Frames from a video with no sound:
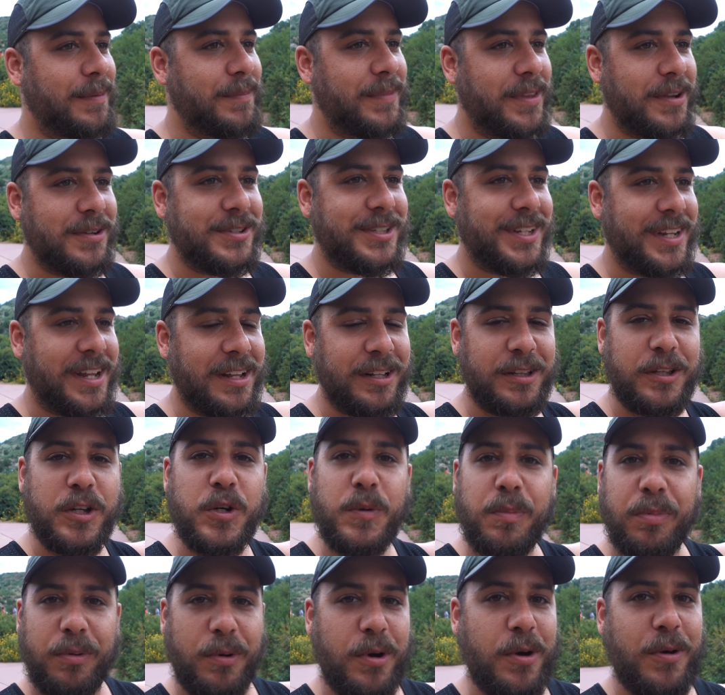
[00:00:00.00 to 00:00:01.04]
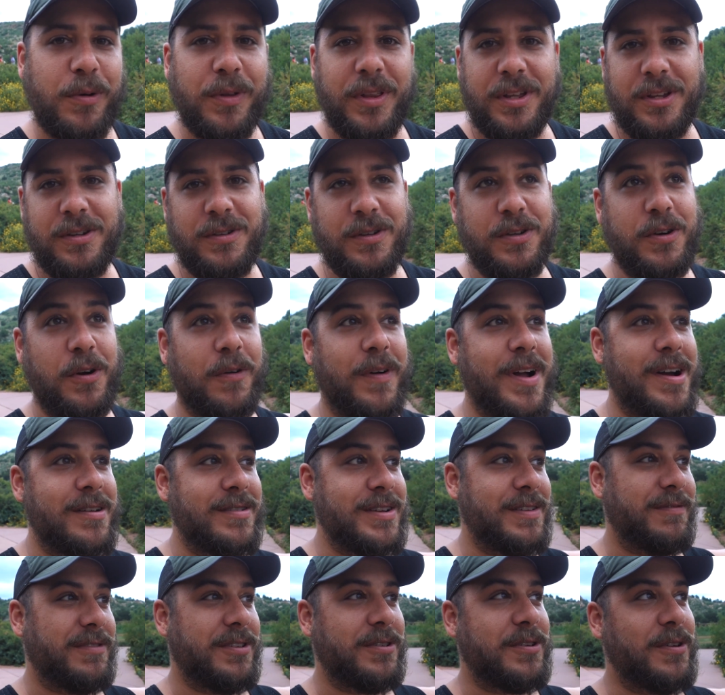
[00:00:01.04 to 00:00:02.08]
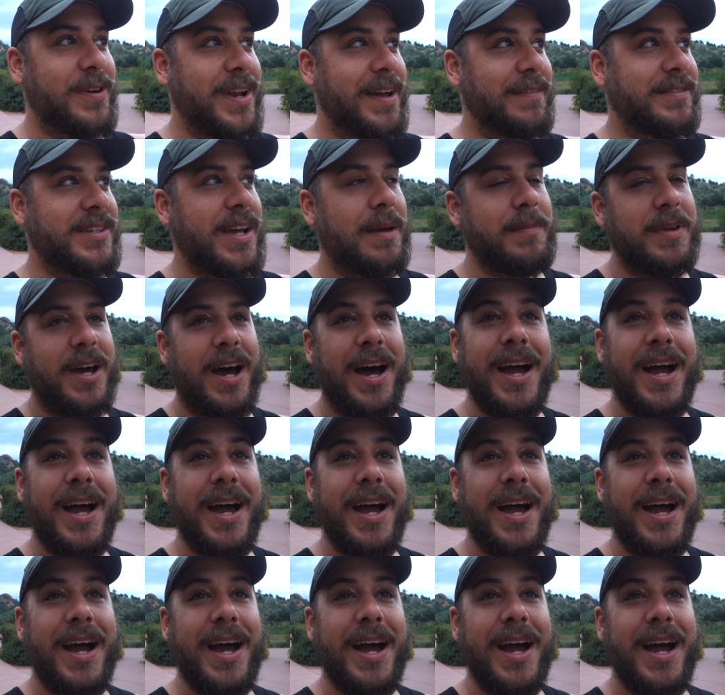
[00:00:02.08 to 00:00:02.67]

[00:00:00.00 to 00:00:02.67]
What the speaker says: There's like a loop road that you can go around if you don't have time to